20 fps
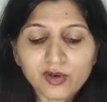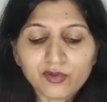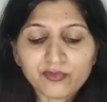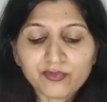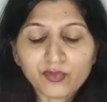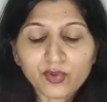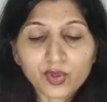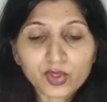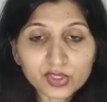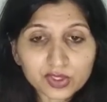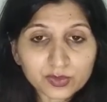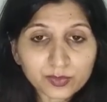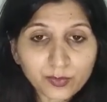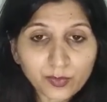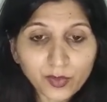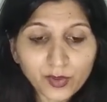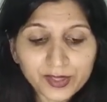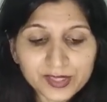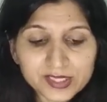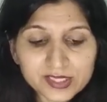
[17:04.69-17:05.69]
Fourth
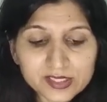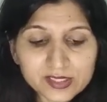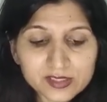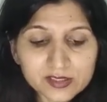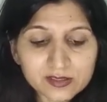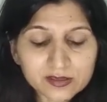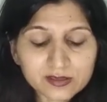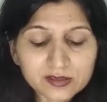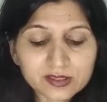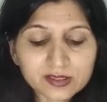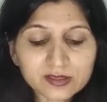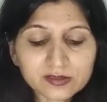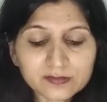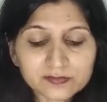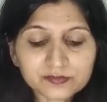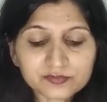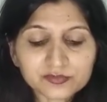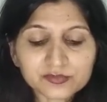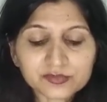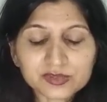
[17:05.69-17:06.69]
point,
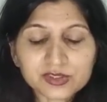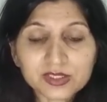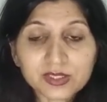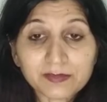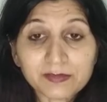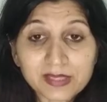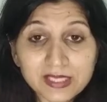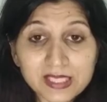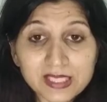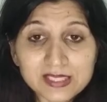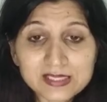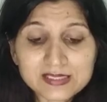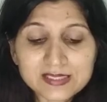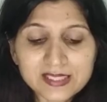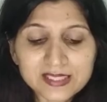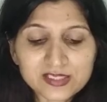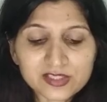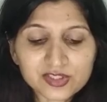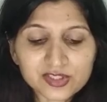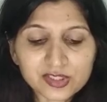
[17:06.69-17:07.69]
the middle
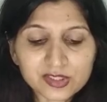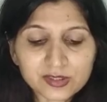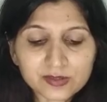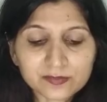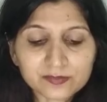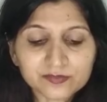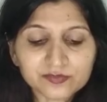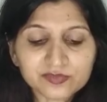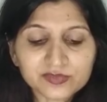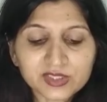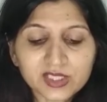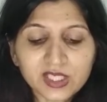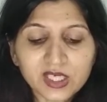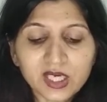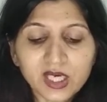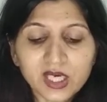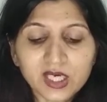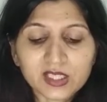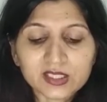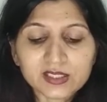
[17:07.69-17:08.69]
section.
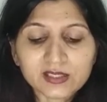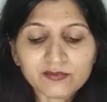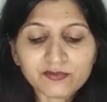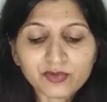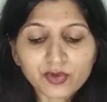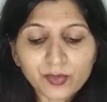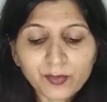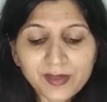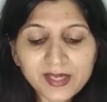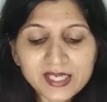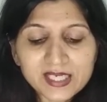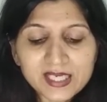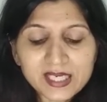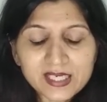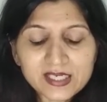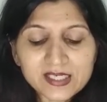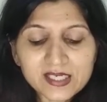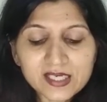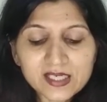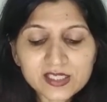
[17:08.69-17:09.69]
The woman
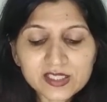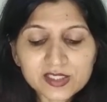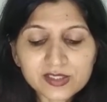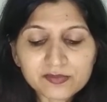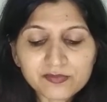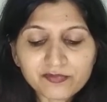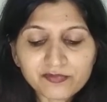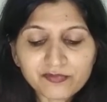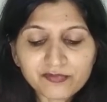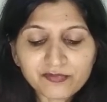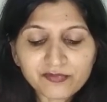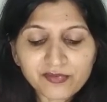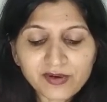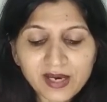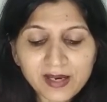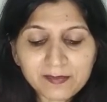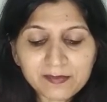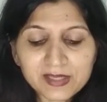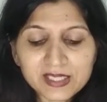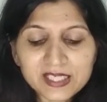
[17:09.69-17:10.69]
and her
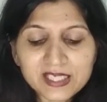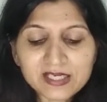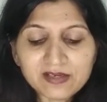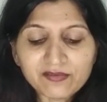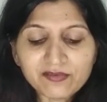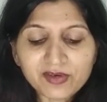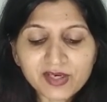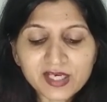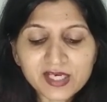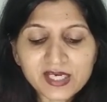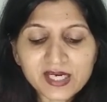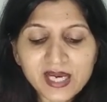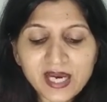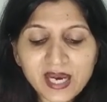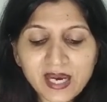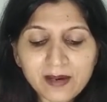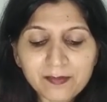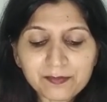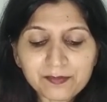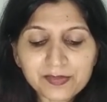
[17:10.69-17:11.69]
family were
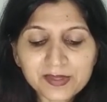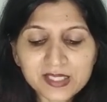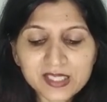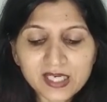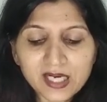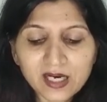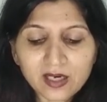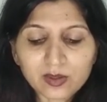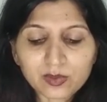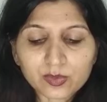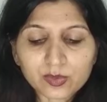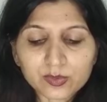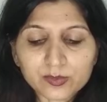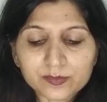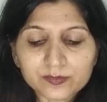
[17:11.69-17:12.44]
happy now.